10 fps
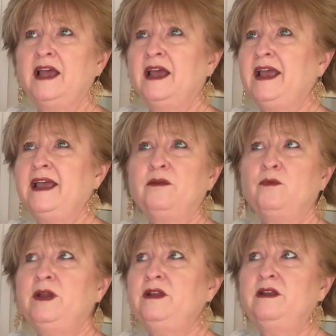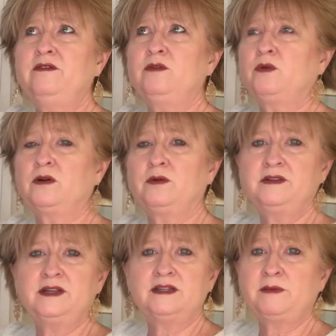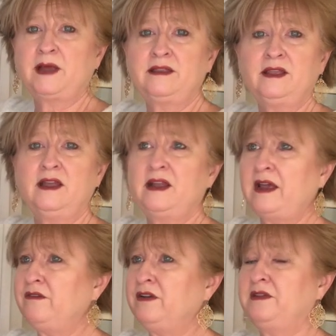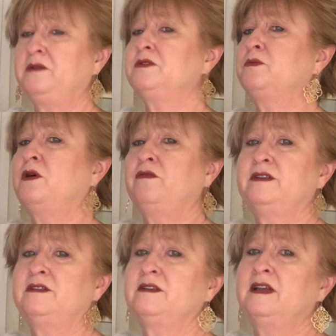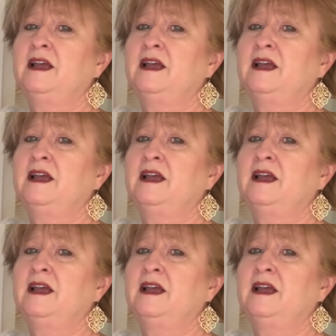and we didn't even work with knits back then. Everything was wovens.